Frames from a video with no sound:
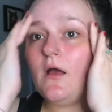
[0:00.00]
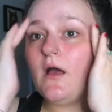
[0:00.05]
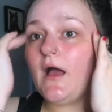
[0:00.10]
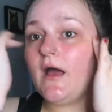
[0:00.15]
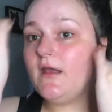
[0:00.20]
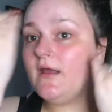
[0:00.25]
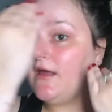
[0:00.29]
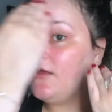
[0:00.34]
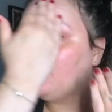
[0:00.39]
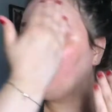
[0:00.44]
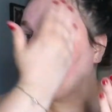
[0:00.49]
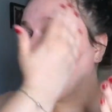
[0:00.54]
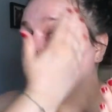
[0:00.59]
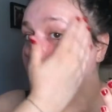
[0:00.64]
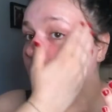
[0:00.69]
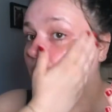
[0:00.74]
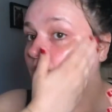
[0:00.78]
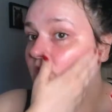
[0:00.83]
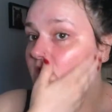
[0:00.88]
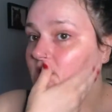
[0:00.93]
and it is really
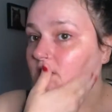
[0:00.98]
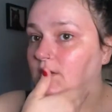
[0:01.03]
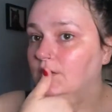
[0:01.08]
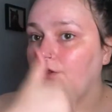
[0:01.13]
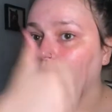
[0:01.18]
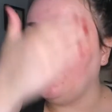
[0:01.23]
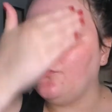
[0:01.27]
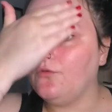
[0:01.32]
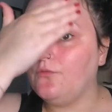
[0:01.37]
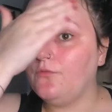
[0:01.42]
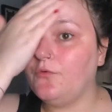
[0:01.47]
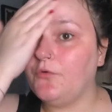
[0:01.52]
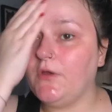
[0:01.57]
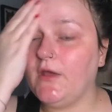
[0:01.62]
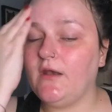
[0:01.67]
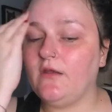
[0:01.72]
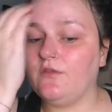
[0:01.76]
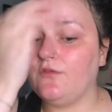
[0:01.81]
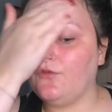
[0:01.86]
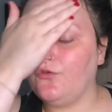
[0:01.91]
important that you don't put
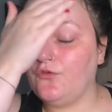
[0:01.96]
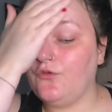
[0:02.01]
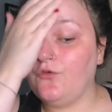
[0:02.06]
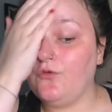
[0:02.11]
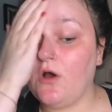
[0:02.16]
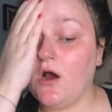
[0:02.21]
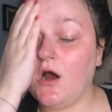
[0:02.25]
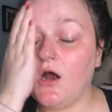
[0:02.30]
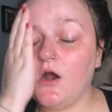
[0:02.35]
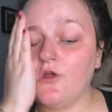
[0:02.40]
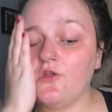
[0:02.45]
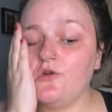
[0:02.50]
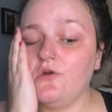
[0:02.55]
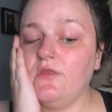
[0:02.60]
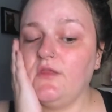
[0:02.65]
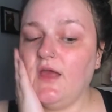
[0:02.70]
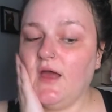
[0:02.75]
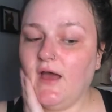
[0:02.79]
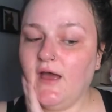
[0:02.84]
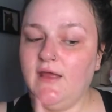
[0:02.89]
anything too harsh
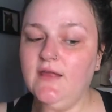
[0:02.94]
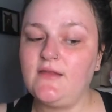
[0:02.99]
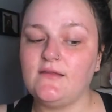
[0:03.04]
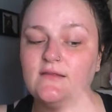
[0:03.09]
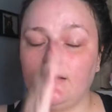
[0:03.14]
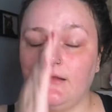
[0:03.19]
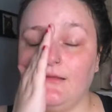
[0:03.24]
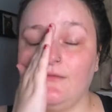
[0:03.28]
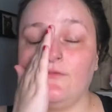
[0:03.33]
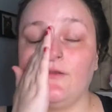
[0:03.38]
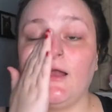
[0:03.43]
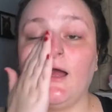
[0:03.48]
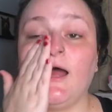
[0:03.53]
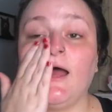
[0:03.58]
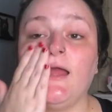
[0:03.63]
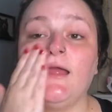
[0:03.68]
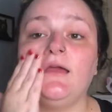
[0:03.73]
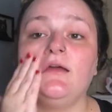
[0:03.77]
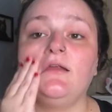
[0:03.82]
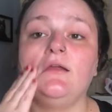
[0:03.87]
on the eyes, and even
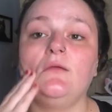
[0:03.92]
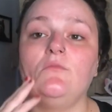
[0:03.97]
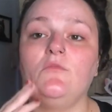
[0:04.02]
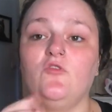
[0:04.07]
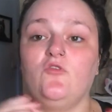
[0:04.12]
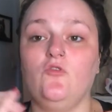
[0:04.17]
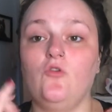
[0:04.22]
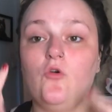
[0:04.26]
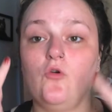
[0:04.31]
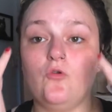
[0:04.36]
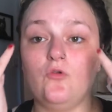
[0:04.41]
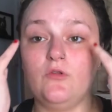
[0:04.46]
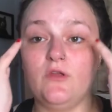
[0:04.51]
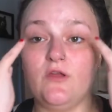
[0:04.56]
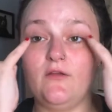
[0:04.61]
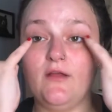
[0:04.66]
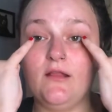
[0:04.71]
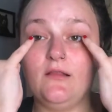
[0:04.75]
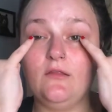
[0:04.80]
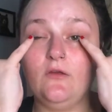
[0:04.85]
eye cream does not go
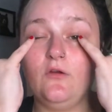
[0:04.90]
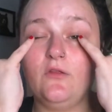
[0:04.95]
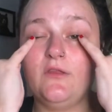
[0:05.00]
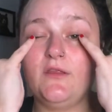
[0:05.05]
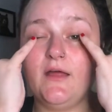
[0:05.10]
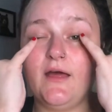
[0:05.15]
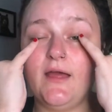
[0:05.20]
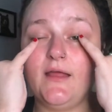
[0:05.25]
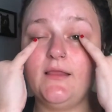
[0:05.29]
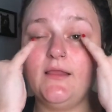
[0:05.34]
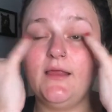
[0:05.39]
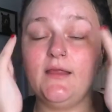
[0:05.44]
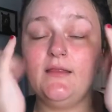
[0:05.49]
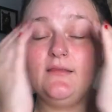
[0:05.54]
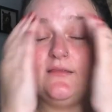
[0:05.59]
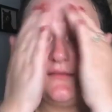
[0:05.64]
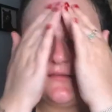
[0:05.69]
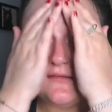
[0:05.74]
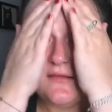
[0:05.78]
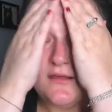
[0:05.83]
directly onto the
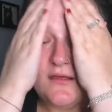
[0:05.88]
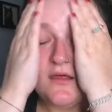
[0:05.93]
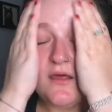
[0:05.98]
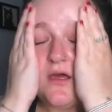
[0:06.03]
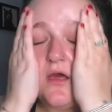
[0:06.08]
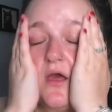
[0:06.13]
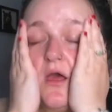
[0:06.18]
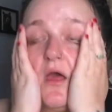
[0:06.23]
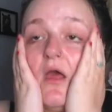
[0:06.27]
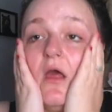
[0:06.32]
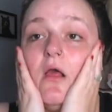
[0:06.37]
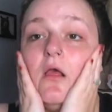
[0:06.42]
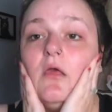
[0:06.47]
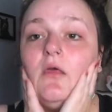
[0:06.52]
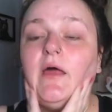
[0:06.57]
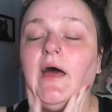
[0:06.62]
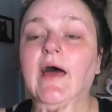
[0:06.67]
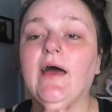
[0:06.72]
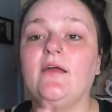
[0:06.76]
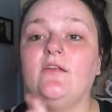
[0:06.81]
eyelids.
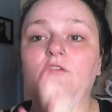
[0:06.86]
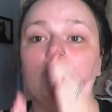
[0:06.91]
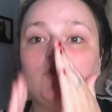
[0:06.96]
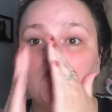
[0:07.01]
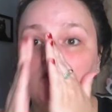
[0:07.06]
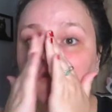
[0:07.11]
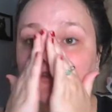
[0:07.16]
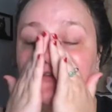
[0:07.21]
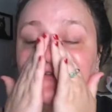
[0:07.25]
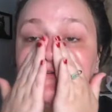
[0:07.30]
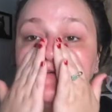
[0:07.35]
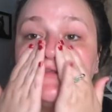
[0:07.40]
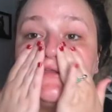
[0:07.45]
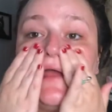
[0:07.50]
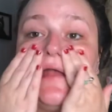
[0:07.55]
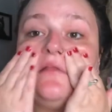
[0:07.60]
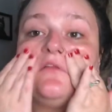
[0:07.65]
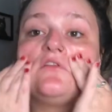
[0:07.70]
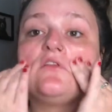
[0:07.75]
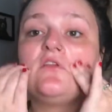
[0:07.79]
The eyes are just so
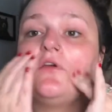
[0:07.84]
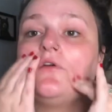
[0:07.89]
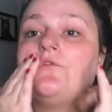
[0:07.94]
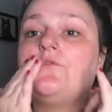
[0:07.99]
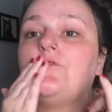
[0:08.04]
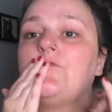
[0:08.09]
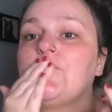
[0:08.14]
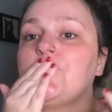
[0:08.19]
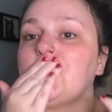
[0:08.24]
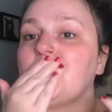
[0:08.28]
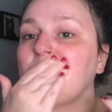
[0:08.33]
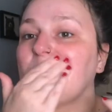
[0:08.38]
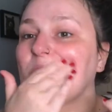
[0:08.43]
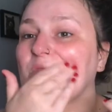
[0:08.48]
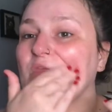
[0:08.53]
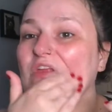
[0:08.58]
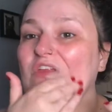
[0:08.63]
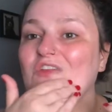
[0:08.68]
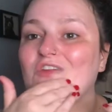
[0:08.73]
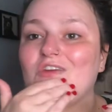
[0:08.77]
sensitive,
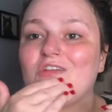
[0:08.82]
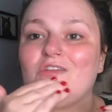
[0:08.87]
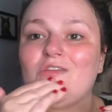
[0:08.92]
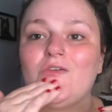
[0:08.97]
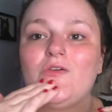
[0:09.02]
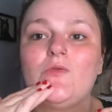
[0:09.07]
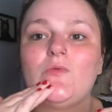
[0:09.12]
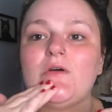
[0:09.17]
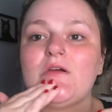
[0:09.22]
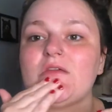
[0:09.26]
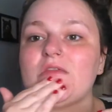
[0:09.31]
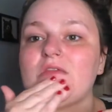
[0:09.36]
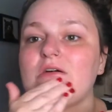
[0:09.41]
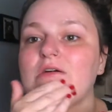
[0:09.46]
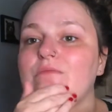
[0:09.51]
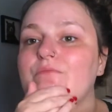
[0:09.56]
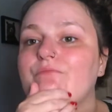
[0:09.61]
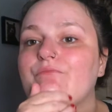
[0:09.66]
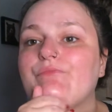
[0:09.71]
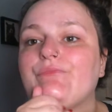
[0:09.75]
it's just not worth
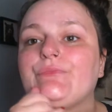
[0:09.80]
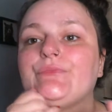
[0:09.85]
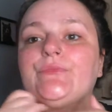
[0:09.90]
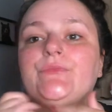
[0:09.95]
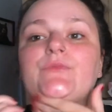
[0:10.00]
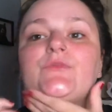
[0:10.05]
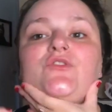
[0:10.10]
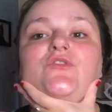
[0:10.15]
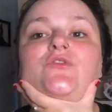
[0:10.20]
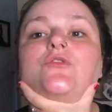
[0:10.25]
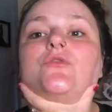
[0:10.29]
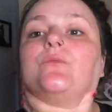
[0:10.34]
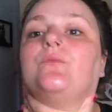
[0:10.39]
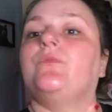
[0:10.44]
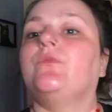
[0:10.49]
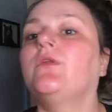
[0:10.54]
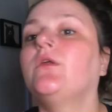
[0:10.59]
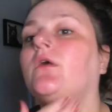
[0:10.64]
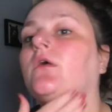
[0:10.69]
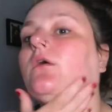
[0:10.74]
it. So
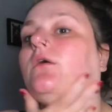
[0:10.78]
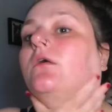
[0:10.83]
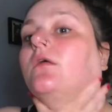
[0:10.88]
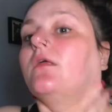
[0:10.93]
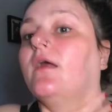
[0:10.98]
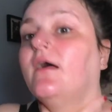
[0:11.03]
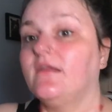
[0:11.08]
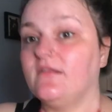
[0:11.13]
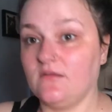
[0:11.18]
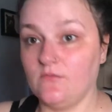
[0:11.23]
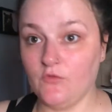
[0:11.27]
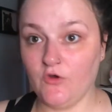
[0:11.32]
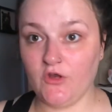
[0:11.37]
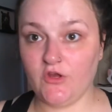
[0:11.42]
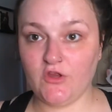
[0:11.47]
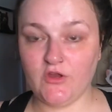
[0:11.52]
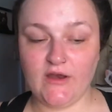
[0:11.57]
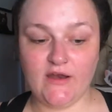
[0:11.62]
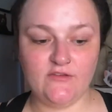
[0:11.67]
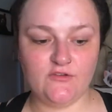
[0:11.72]
that's the
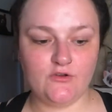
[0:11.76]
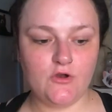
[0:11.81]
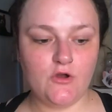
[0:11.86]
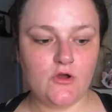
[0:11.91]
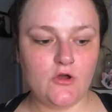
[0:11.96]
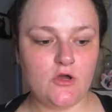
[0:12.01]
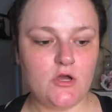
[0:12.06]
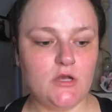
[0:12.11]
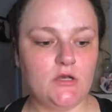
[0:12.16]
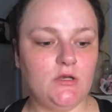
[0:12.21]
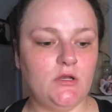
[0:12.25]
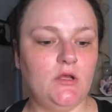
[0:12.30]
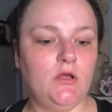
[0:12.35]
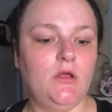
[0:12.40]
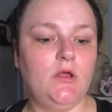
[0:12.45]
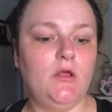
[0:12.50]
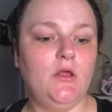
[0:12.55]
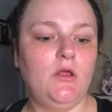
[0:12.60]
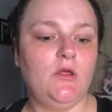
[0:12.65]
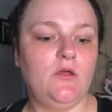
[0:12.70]
moisturiser on.
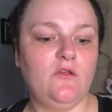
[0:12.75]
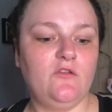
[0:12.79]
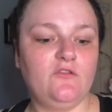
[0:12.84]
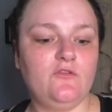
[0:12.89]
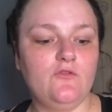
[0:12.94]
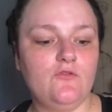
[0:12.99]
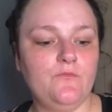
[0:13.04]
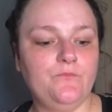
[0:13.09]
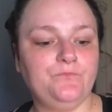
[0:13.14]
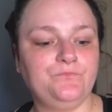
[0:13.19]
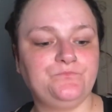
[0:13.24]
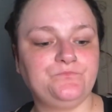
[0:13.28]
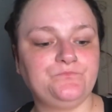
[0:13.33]
So